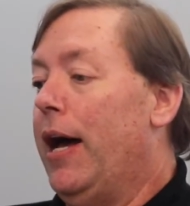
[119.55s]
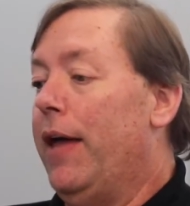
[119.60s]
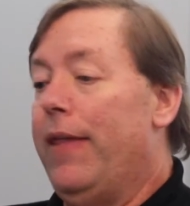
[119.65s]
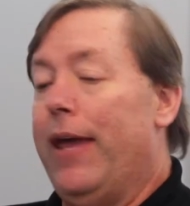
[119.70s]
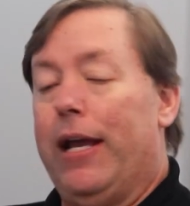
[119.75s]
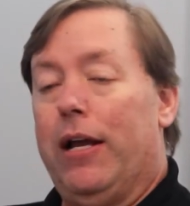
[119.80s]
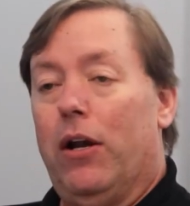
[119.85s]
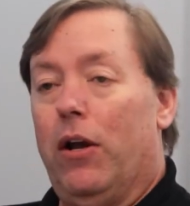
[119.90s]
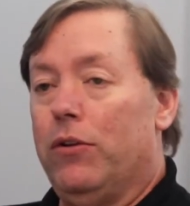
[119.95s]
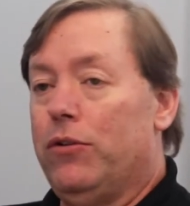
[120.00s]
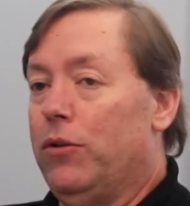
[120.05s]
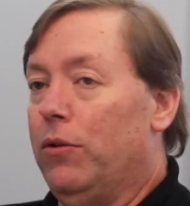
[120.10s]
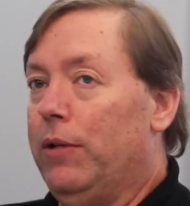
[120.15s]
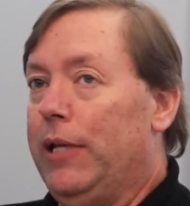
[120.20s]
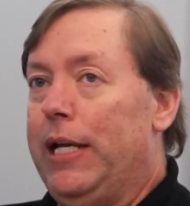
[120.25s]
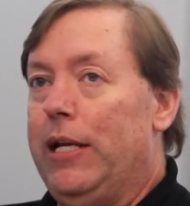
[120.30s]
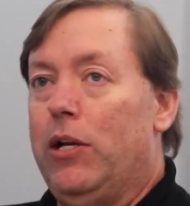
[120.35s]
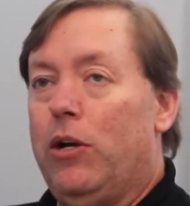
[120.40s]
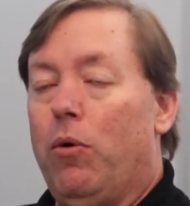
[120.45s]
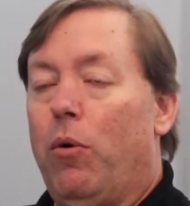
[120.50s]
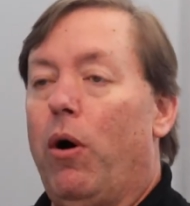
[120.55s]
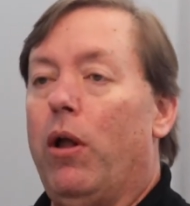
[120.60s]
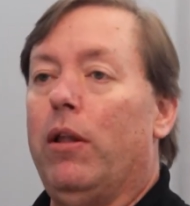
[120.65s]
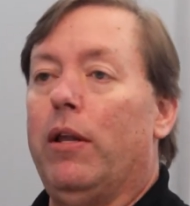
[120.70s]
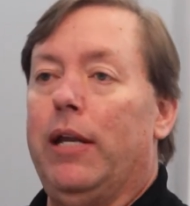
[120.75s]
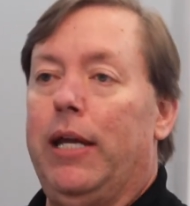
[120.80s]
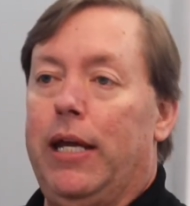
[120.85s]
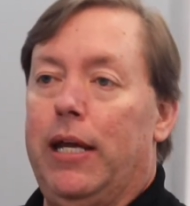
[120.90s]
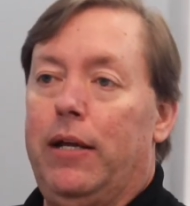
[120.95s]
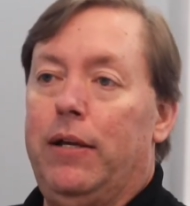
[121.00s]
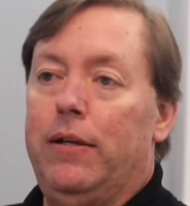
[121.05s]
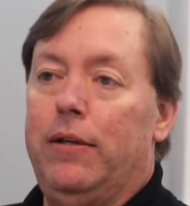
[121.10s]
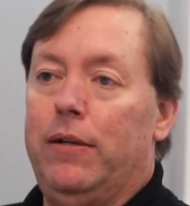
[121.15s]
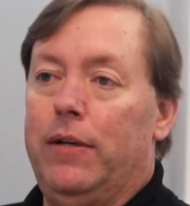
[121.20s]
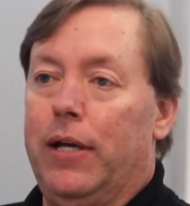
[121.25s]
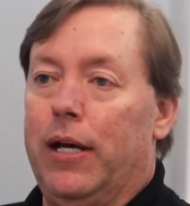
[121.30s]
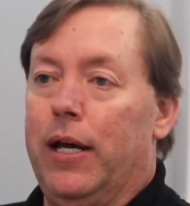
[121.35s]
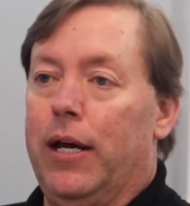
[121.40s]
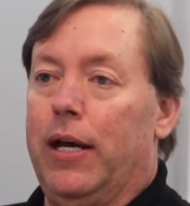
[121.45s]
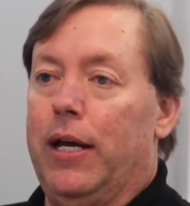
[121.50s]
They can also lead to quality
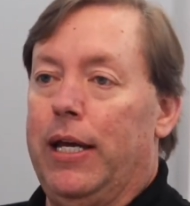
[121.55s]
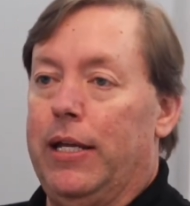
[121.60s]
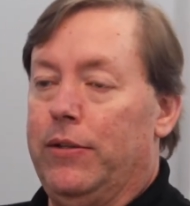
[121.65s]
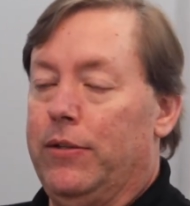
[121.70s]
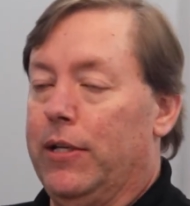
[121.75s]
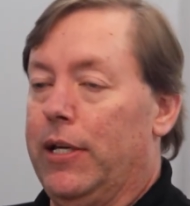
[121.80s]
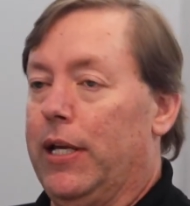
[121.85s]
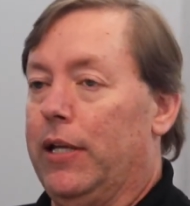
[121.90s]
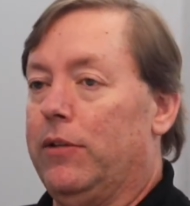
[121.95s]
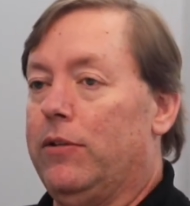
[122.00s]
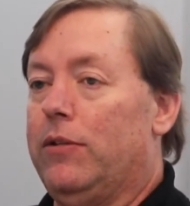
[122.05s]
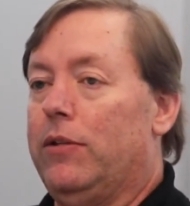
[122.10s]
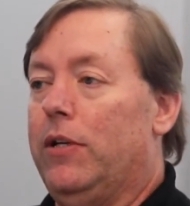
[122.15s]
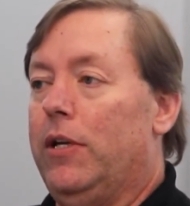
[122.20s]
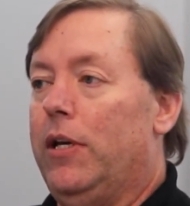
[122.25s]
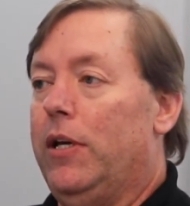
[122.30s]
incidents.